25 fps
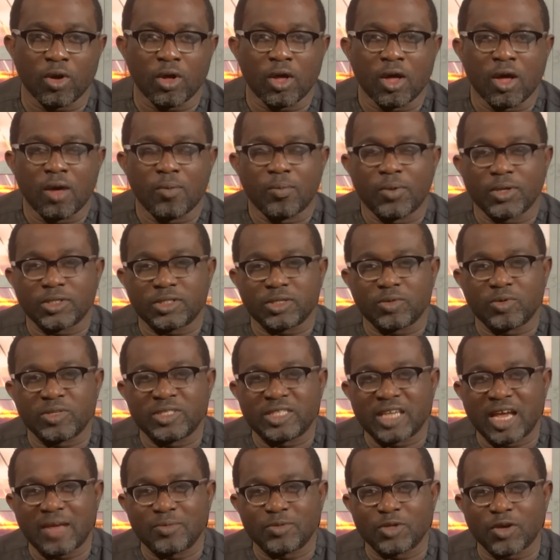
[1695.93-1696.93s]
But in
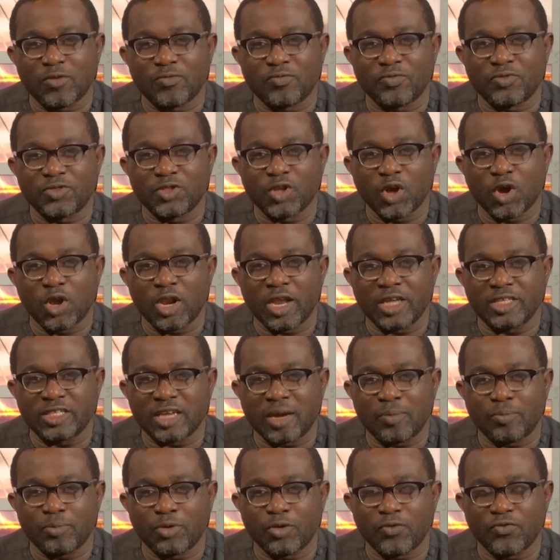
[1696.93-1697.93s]
terms of knowledge and
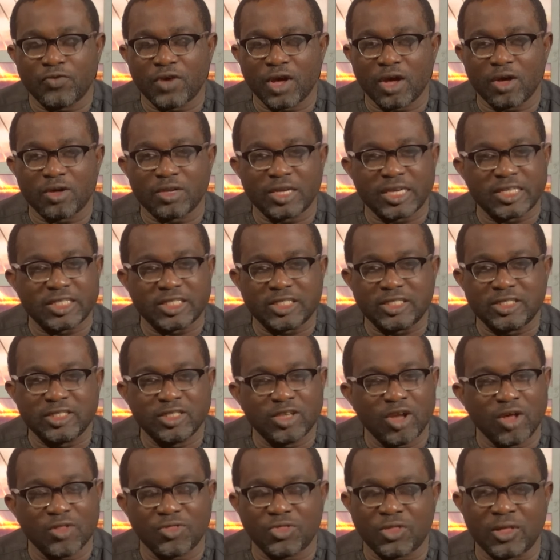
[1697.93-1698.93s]
profile, there's
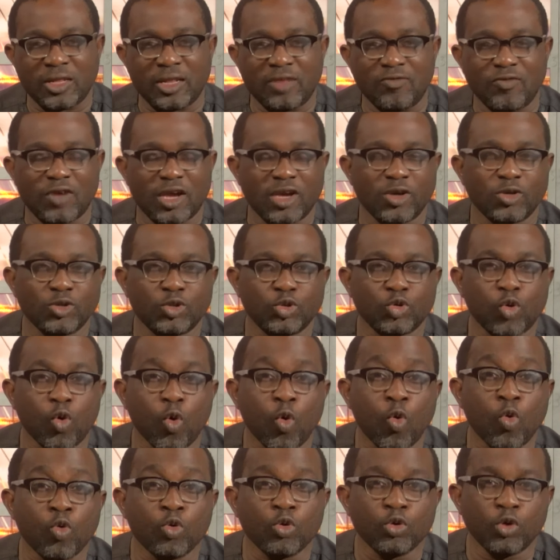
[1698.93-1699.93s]
nothing. If you are going to
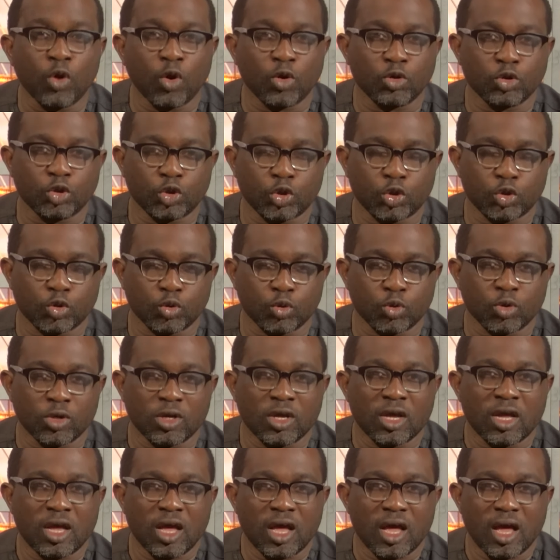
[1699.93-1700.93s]
hold on to
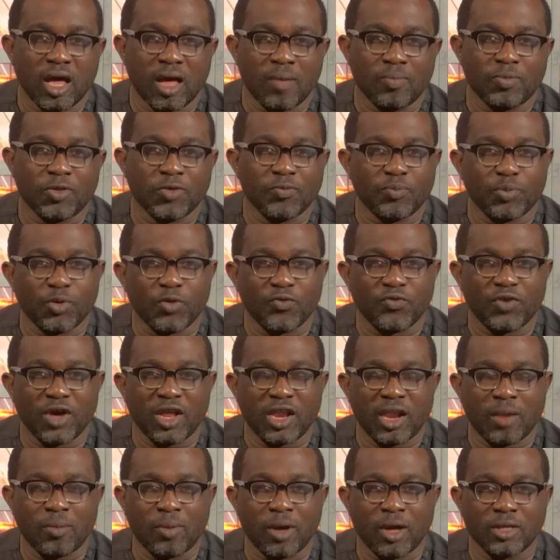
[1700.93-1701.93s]
the profile
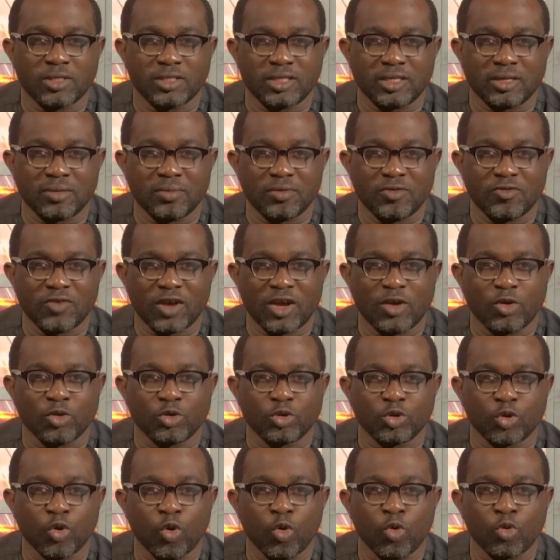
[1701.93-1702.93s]
about him, if you are going to
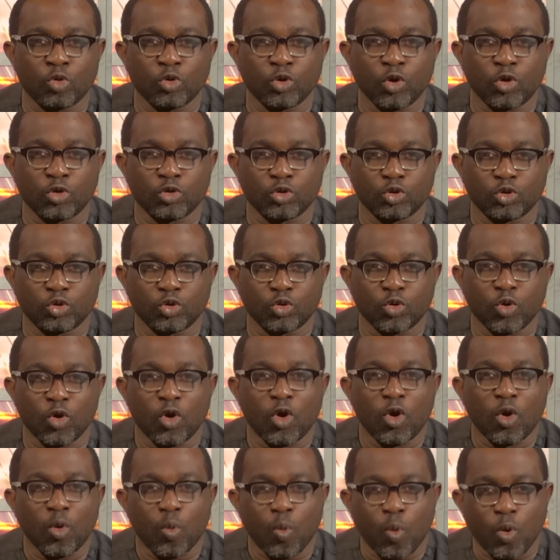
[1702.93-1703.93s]
hold on to
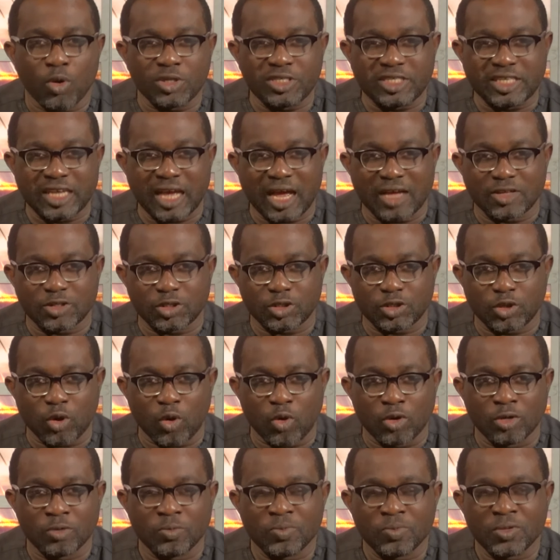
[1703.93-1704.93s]
what he has done,
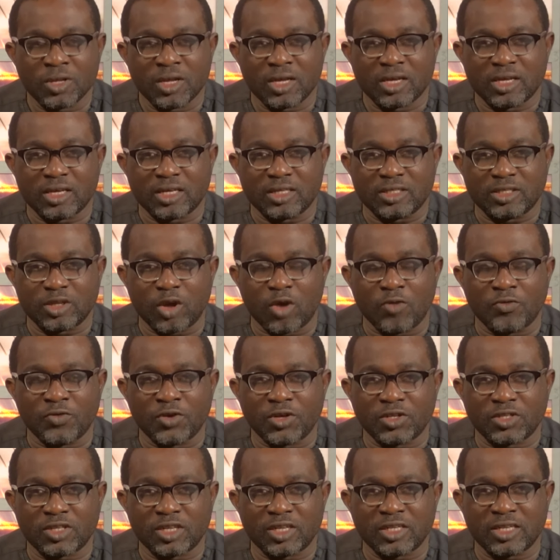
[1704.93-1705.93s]
it's
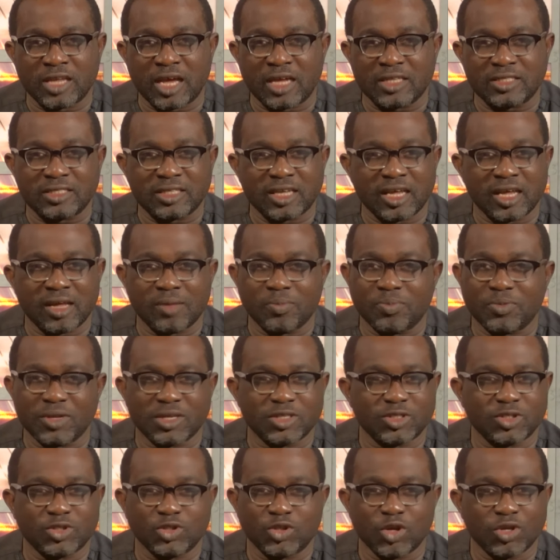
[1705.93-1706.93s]
obviously that there's
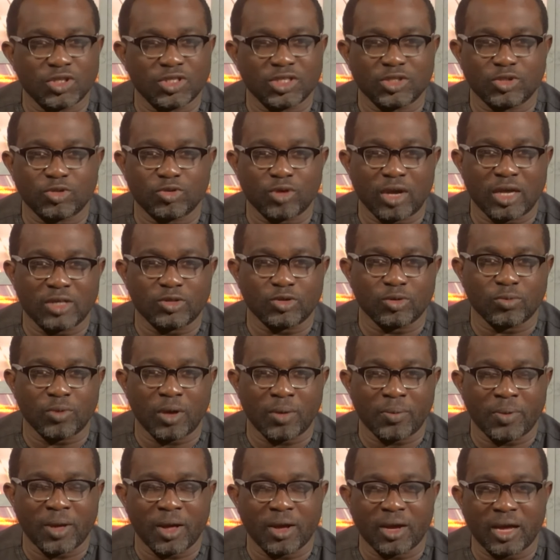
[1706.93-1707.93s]
nothing to write him
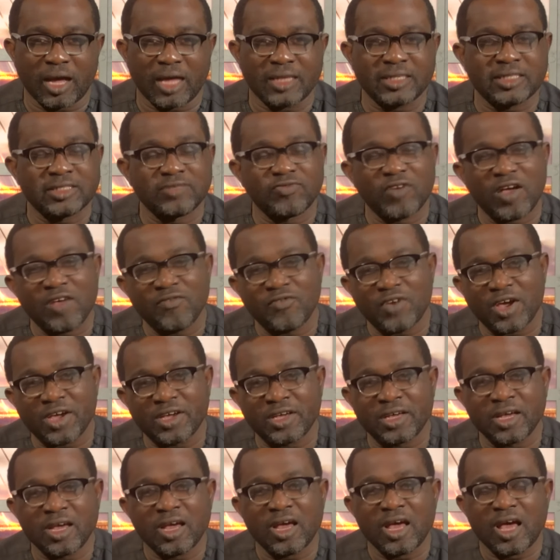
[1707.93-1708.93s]
about. And it's very, very
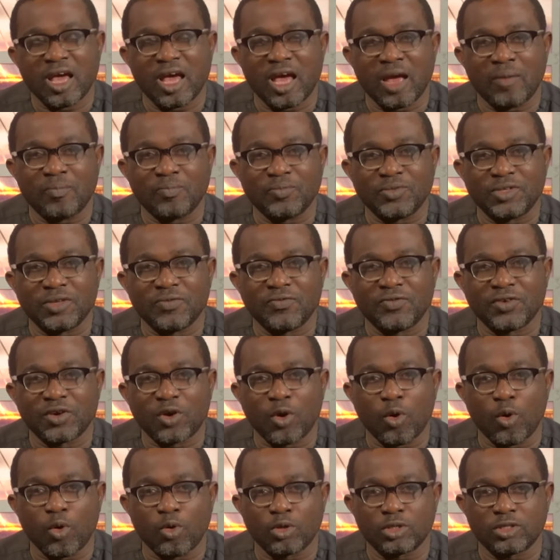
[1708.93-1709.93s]

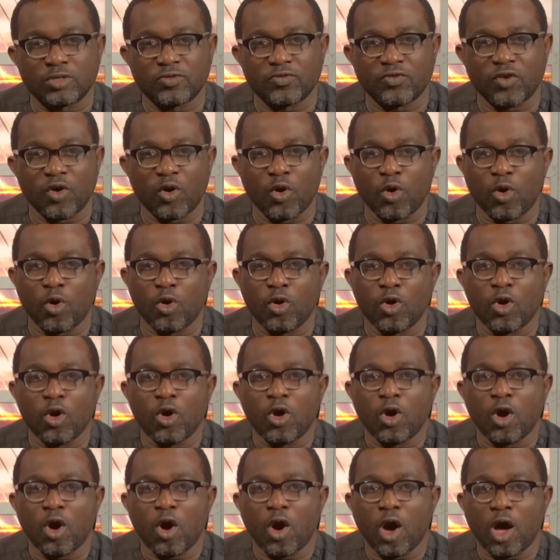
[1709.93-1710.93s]
difficult for
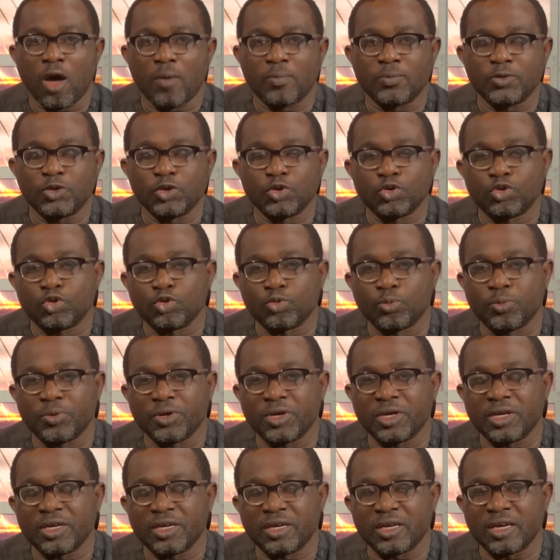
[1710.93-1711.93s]
you to
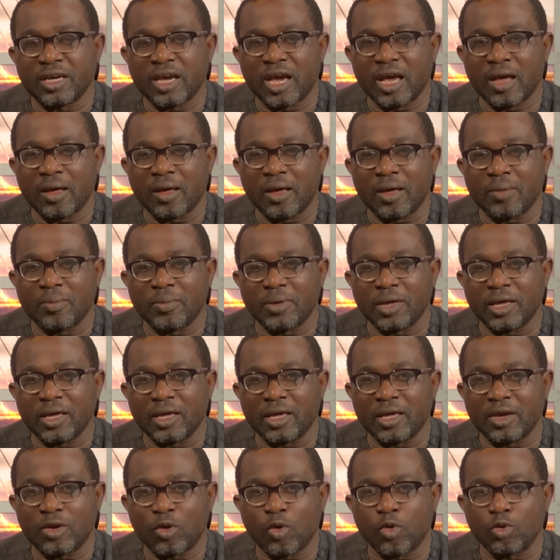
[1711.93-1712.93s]
bring a
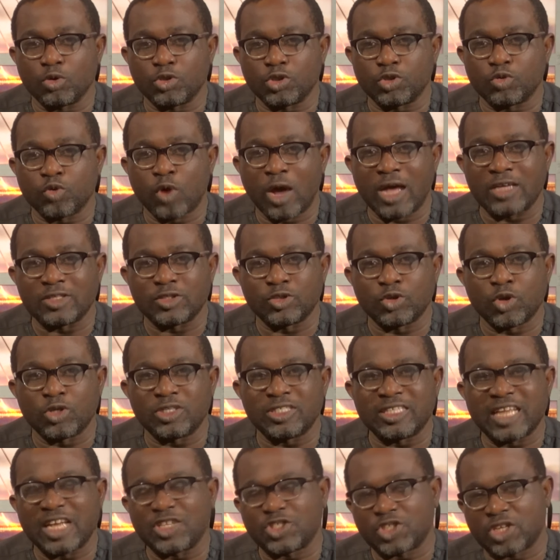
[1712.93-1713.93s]
coach who has not
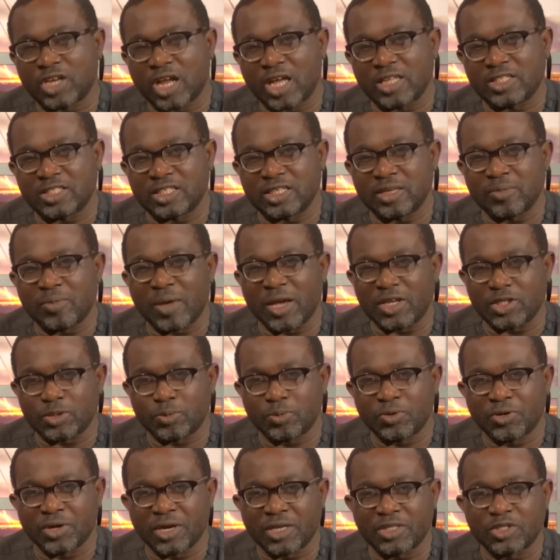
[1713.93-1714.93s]
national team
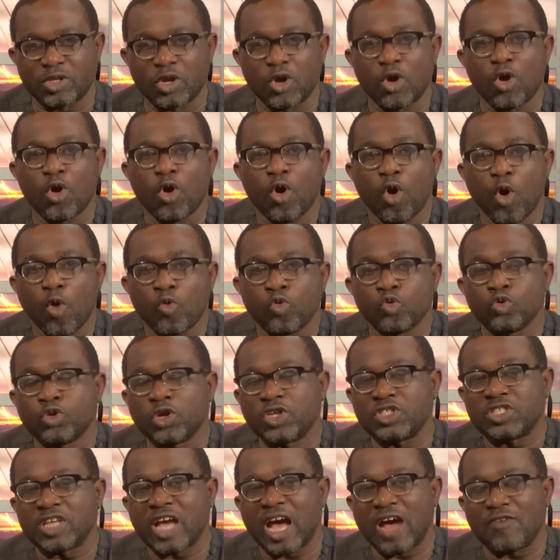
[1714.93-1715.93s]
experience or who doesn't
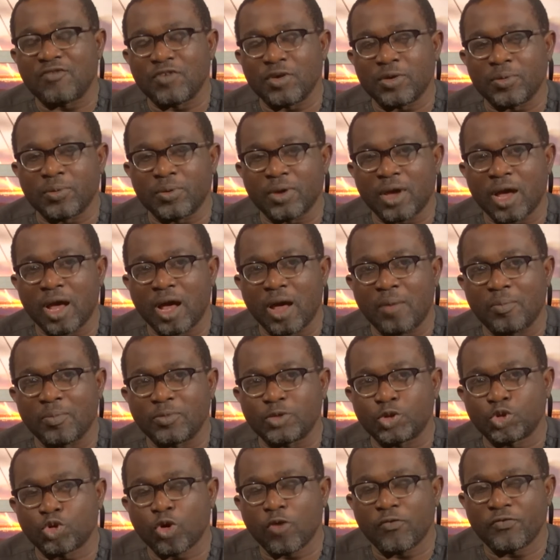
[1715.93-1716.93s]
have a
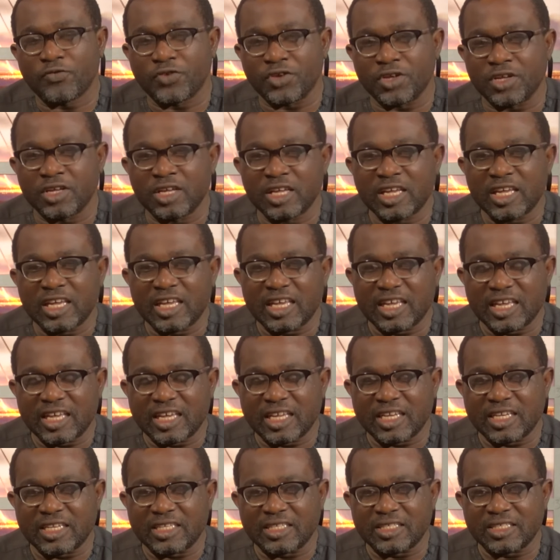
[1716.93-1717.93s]
trophy in
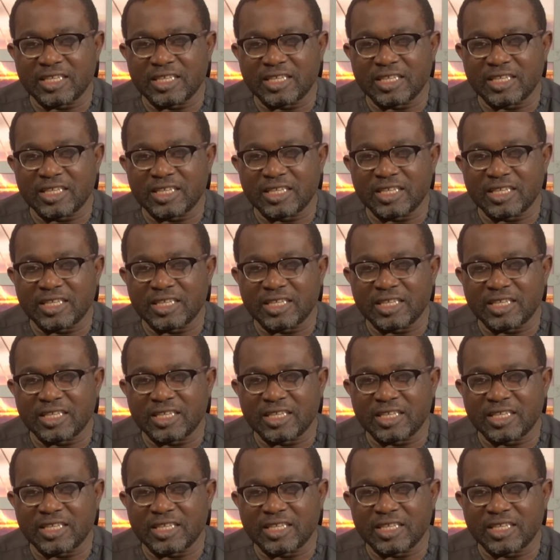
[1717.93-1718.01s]
his